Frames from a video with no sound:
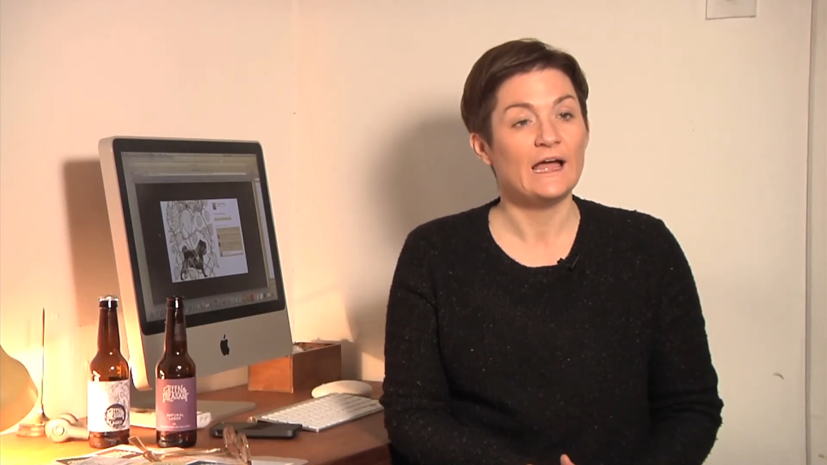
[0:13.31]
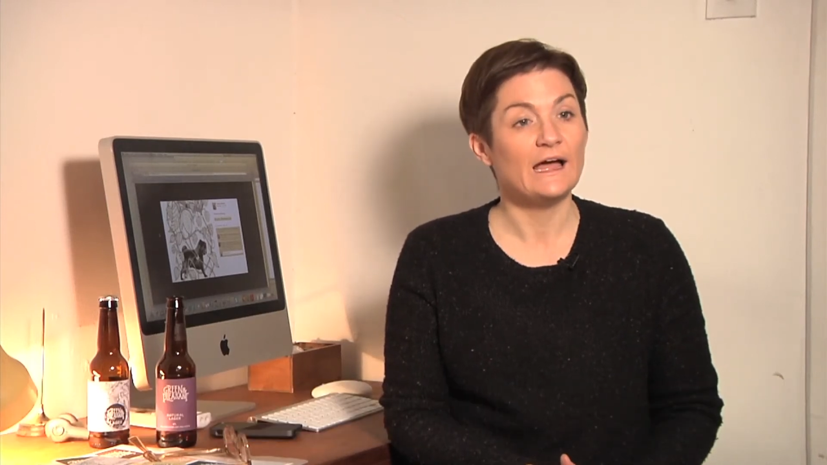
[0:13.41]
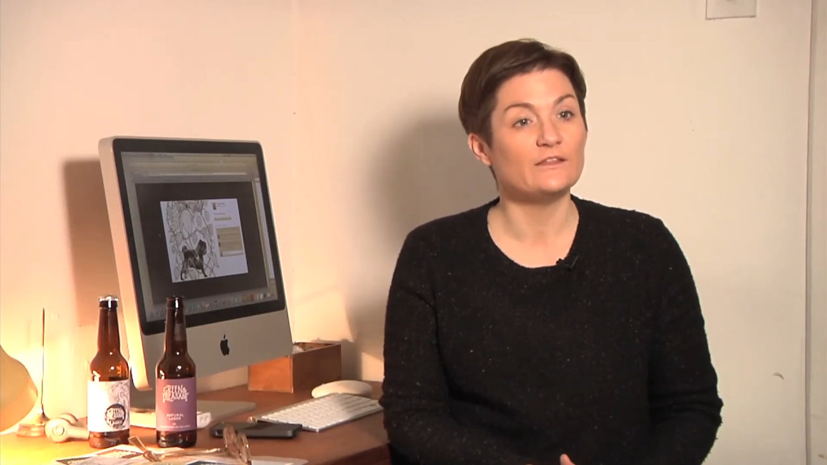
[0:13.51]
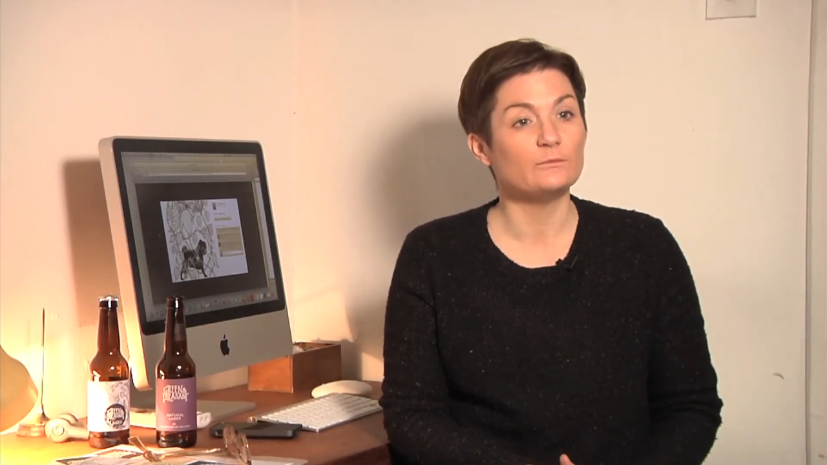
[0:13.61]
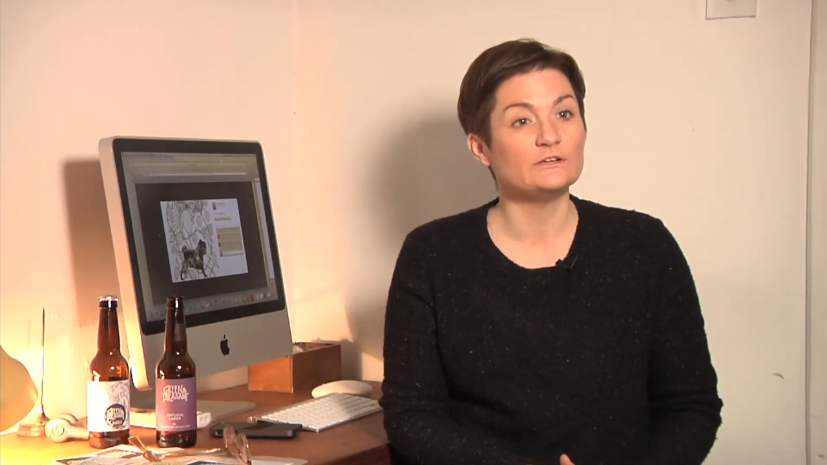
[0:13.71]

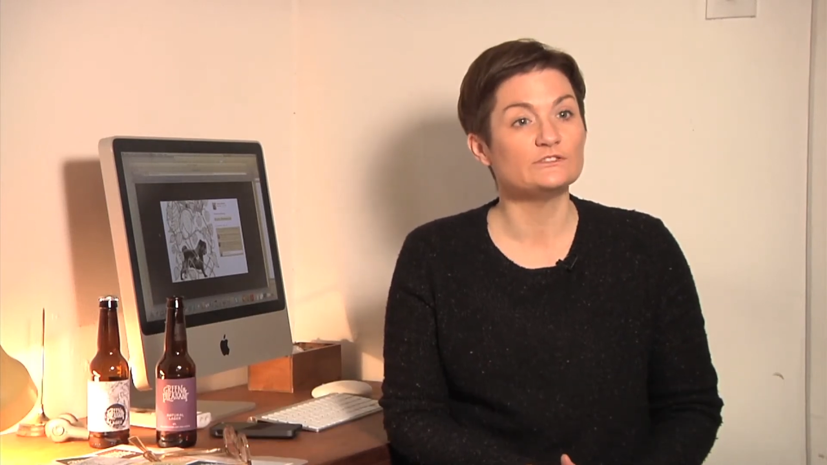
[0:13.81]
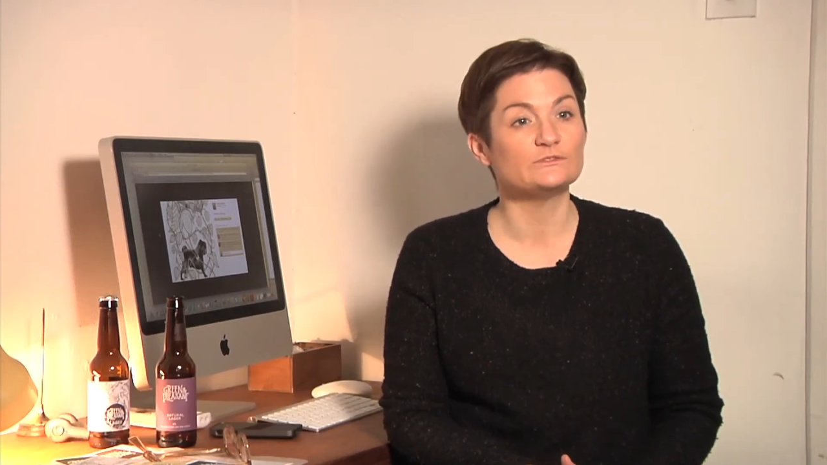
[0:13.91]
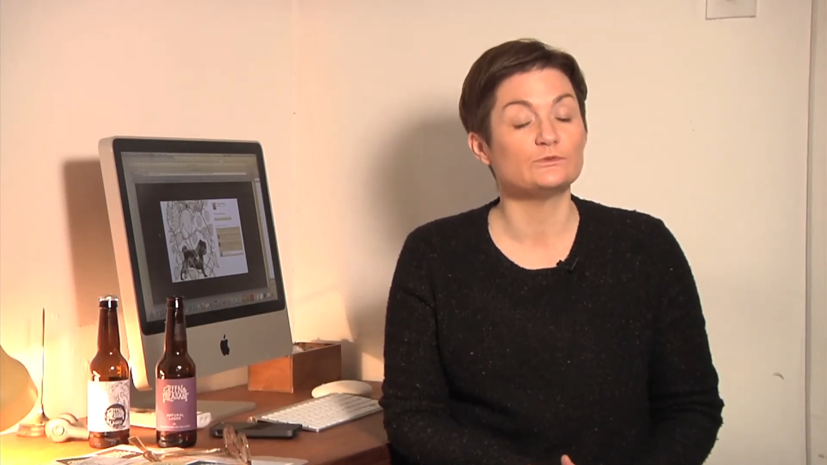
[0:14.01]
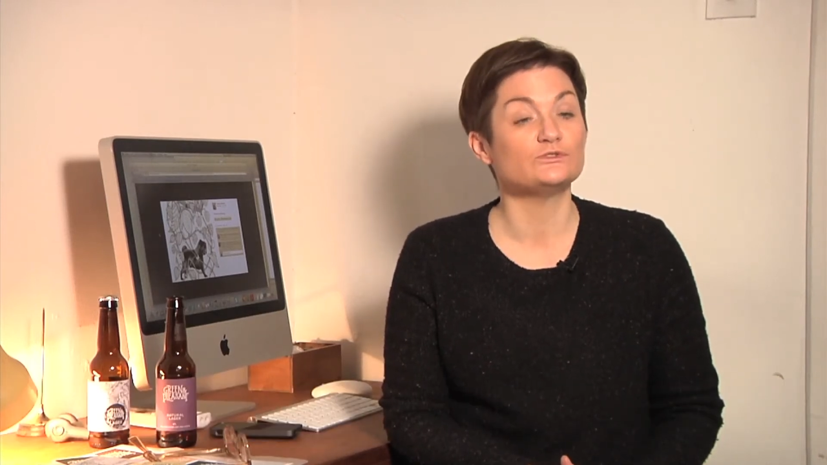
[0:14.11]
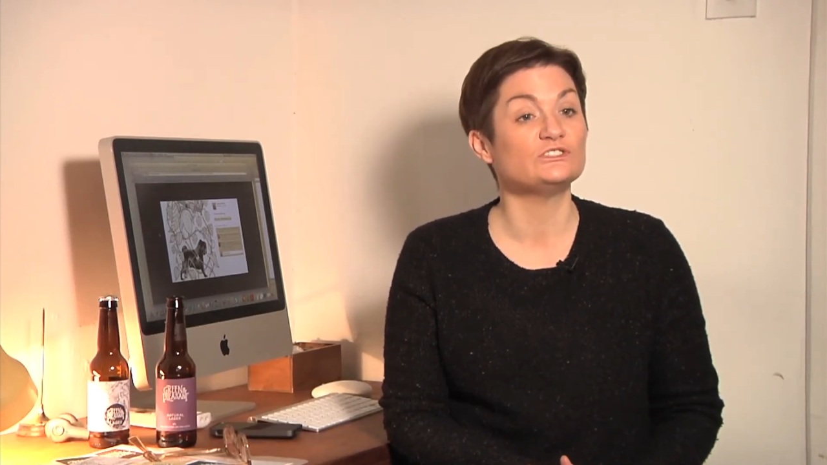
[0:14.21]
And then we looked at
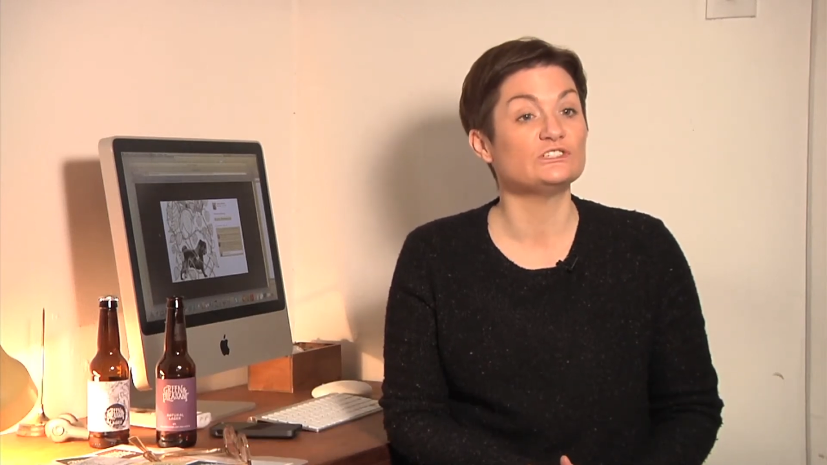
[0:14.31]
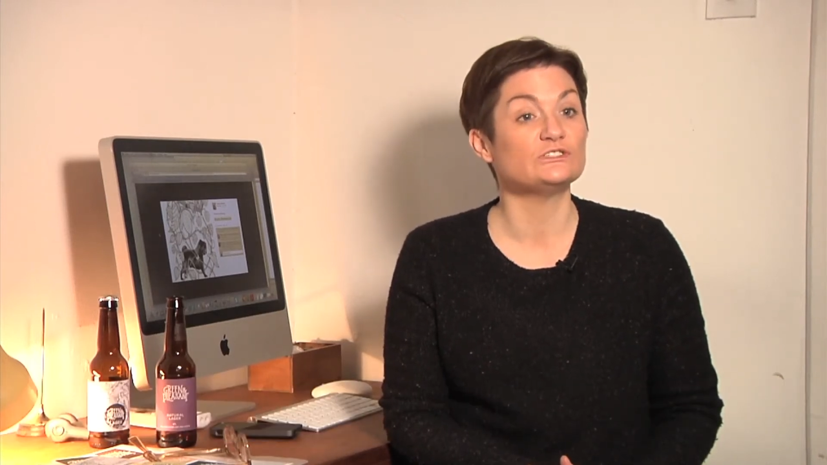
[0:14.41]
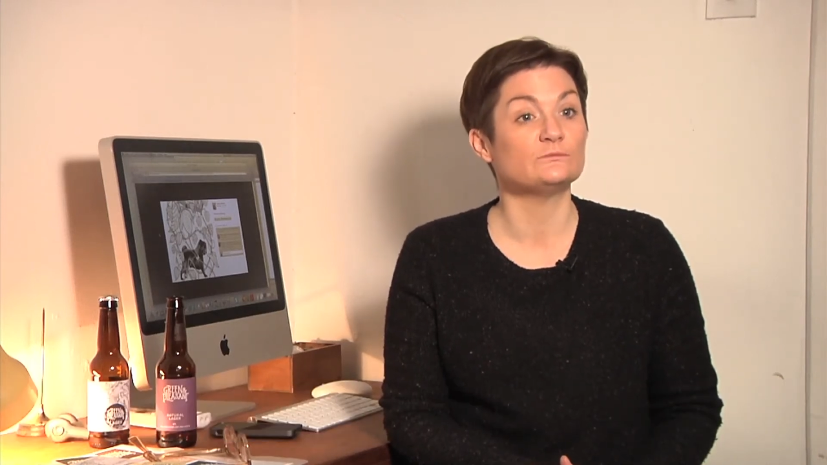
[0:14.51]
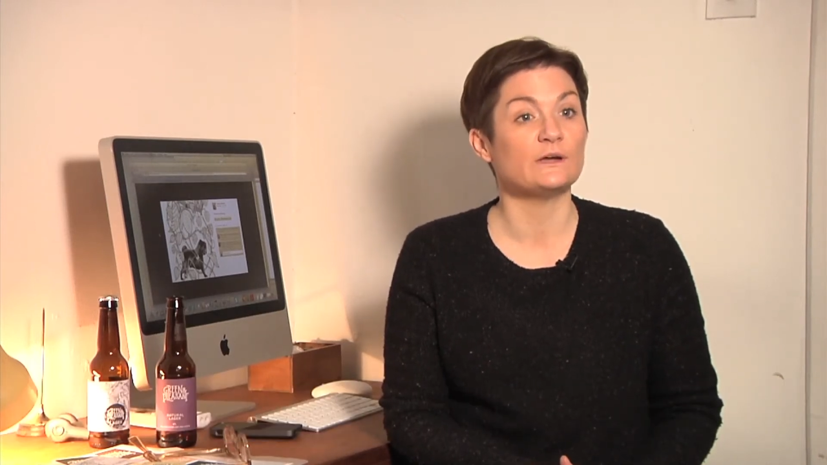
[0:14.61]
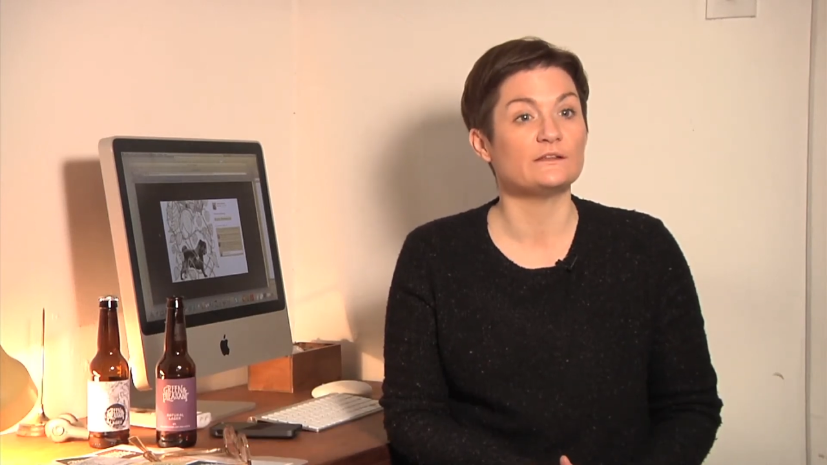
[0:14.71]
more
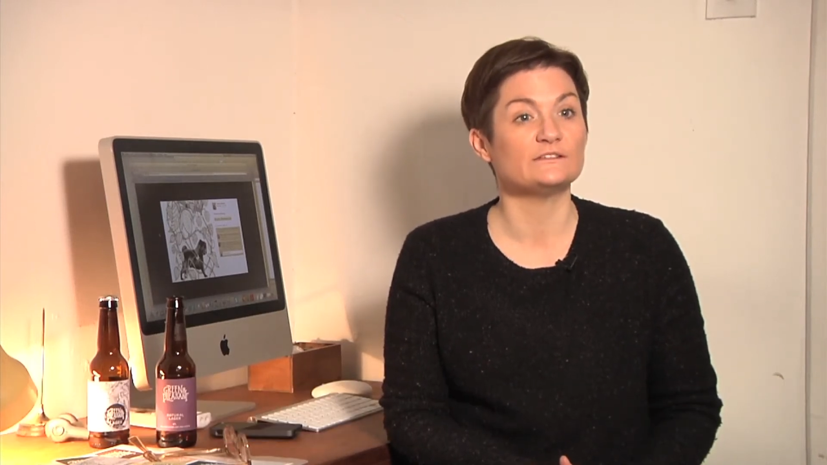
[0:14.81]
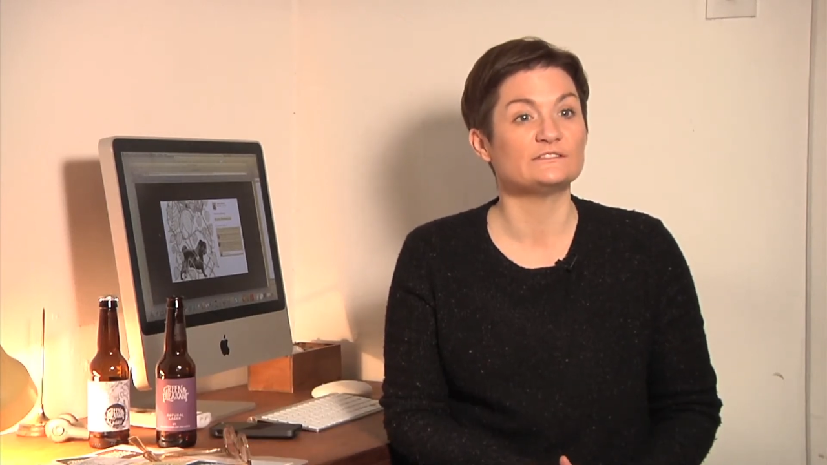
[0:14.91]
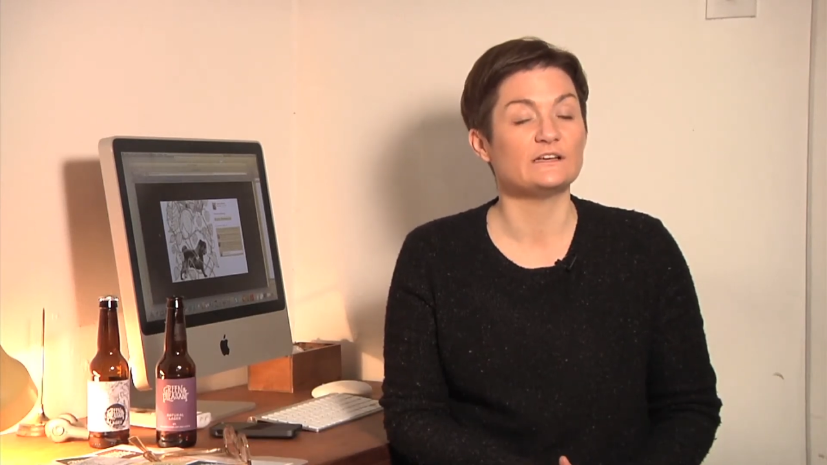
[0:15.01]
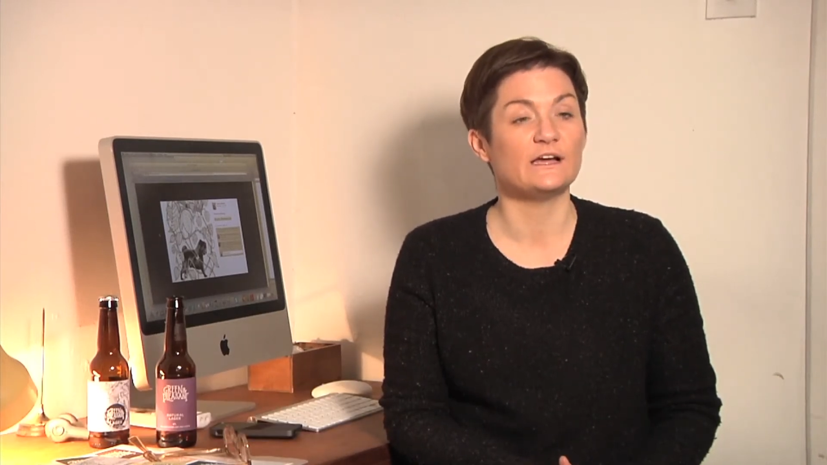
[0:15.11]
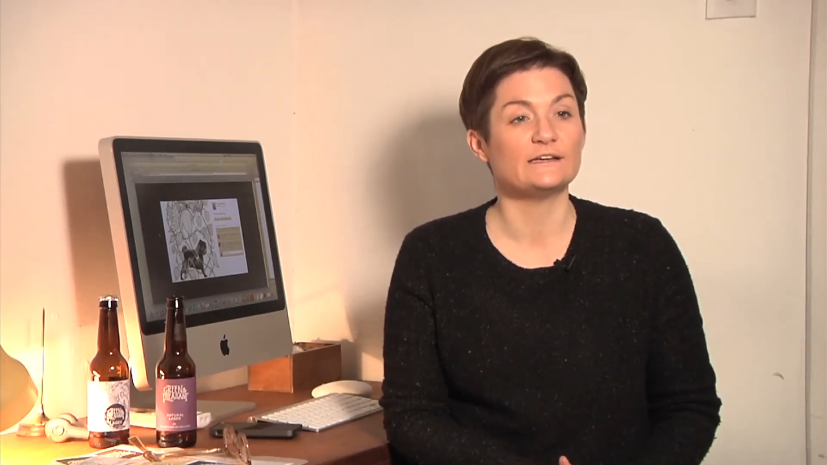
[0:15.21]
traditional
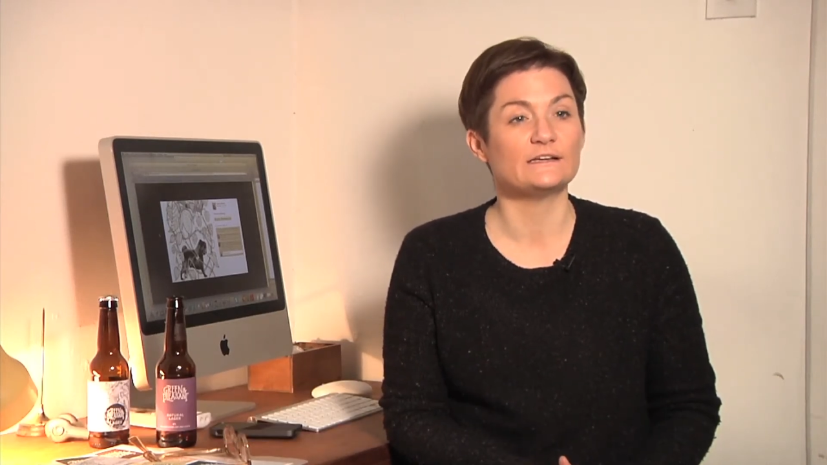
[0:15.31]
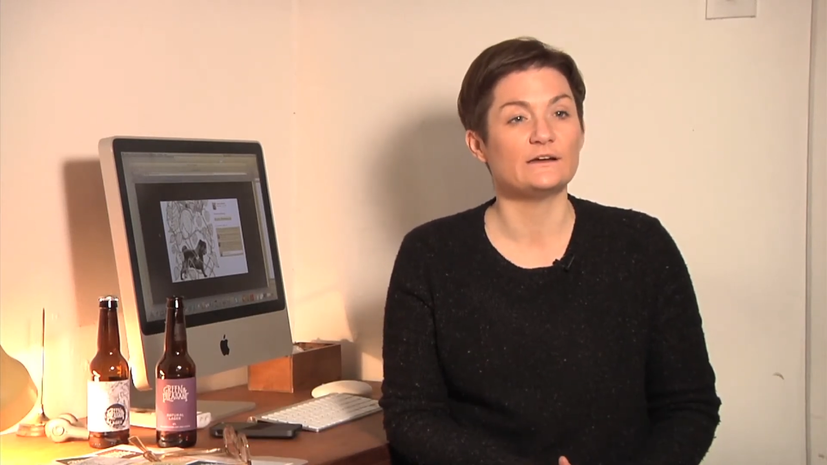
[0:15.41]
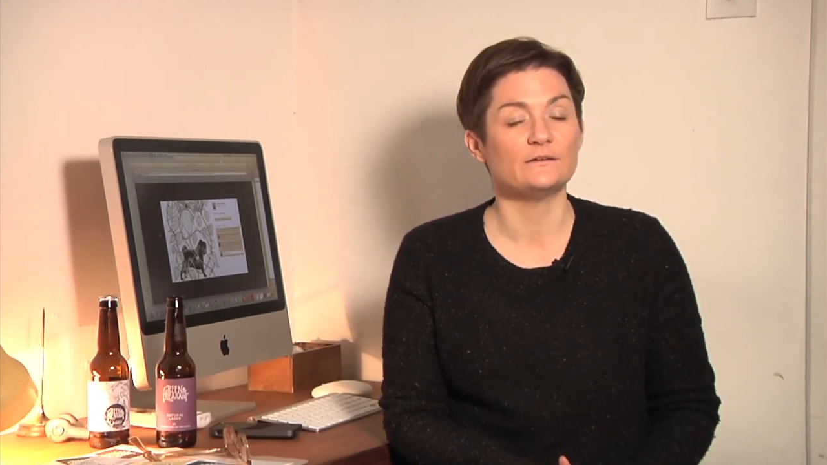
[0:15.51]
methods like